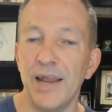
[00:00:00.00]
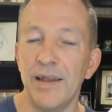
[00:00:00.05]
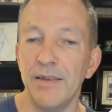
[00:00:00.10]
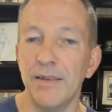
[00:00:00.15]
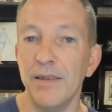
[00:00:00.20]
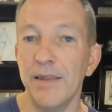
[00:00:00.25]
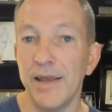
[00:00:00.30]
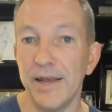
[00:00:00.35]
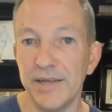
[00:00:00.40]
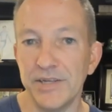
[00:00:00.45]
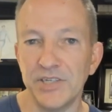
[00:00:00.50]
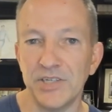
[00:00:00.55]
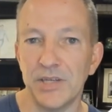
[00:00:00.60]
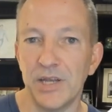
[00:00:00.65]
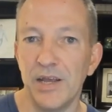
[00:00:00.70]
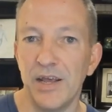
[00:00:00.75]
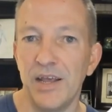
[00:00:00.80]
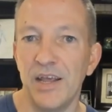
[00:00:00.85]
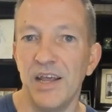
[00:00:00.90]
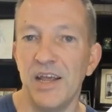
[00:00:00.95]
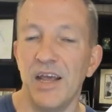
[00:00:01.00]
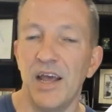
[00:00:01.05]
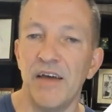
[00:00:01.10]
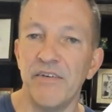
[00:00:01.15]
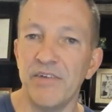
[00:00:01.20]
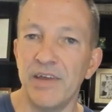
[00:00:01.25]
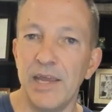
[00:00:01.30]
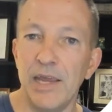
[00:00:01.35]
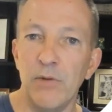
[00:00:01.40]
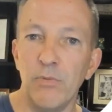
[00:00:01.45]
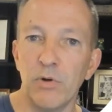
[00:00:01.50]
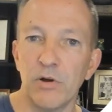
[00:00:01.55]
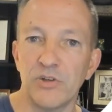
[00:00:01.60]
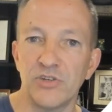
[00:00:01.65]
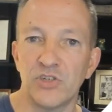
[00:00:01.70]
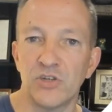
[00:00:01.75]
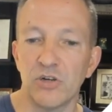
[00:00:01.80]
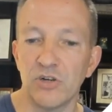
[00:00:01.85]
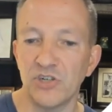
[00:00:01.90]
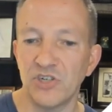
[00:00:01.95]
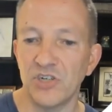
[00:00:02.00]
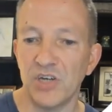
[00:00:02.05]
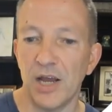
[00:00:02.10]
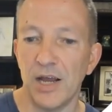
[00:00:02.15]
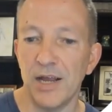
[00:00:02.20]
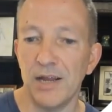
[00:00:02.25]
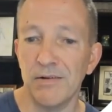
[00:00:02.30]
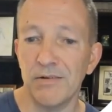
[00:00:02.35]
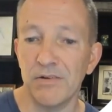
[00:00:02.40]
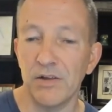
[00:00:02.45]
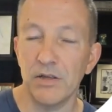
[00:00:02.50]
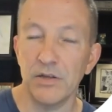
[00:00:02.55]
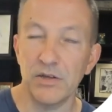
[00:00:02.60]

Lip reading: list of keyword search terms,